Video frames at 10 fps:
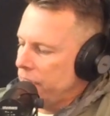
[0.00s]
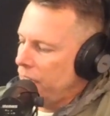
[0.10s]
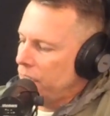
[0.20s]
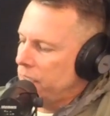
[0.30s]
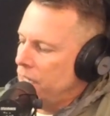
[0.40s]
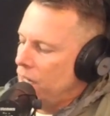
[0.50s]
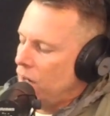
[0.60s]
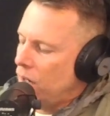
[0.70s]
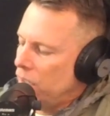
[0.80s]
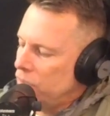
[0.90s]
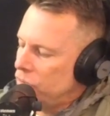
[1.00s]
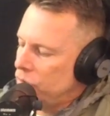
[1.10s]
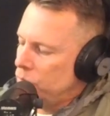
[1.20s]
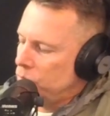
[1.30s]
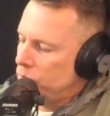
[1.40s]
Kelly,
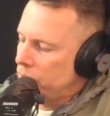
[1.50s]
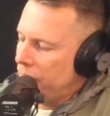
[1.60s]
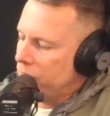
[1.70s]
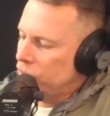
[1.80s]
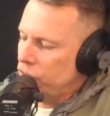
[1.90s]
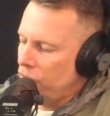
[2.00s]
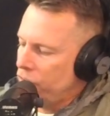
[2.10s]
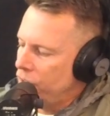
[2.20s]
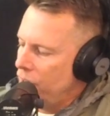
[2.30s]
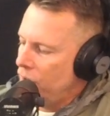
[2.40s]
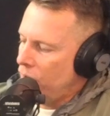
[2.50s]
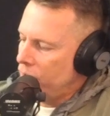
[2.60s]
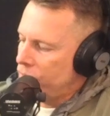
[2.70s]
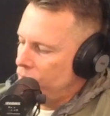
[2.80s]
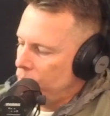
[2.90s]
onto the Catholic Church,
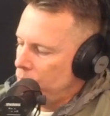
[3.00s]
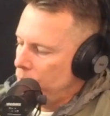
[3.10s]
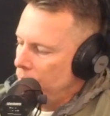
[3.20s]
onto